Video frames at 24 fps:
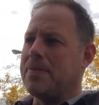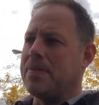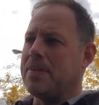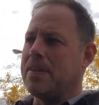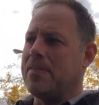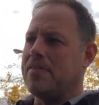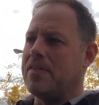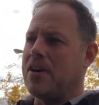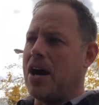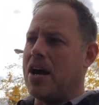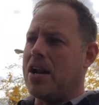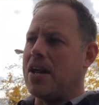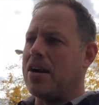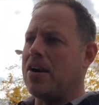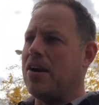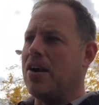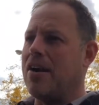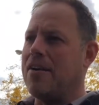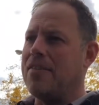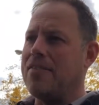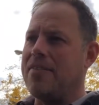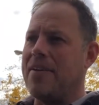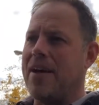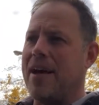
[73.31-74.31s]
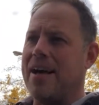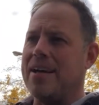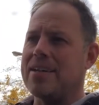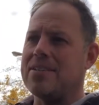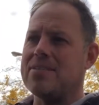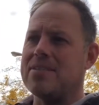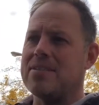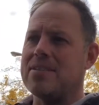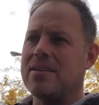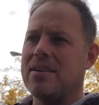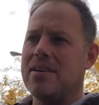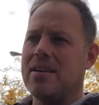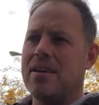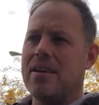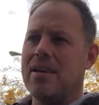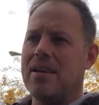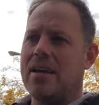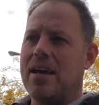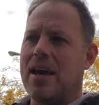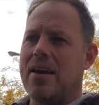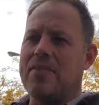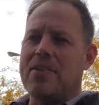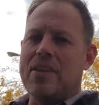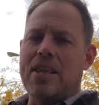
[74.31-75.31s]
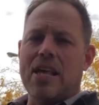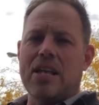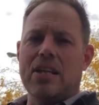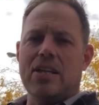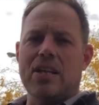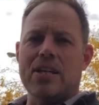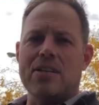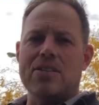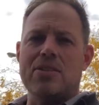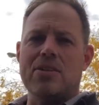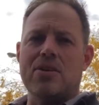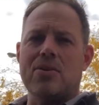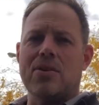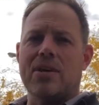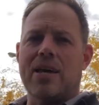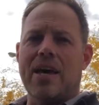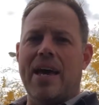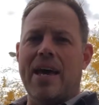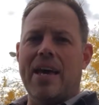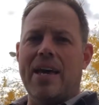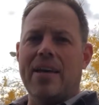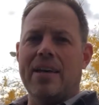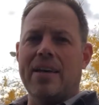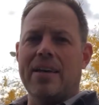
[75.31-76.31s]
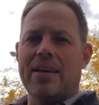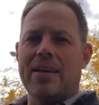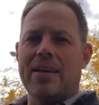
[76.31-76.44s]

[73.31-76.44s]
They've got a Carfax, everything looks okay.